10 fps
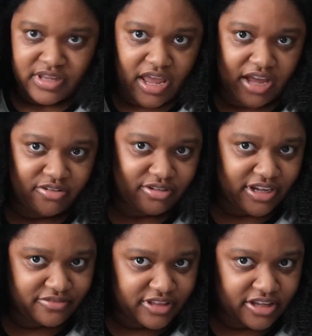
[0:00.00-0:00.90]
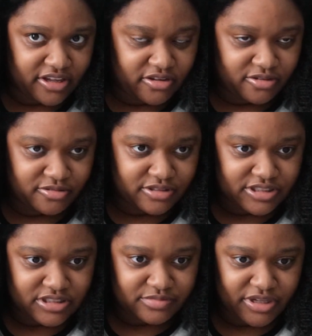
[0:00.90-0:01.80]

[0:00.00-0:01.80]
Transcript: I don't have like, oh, this is my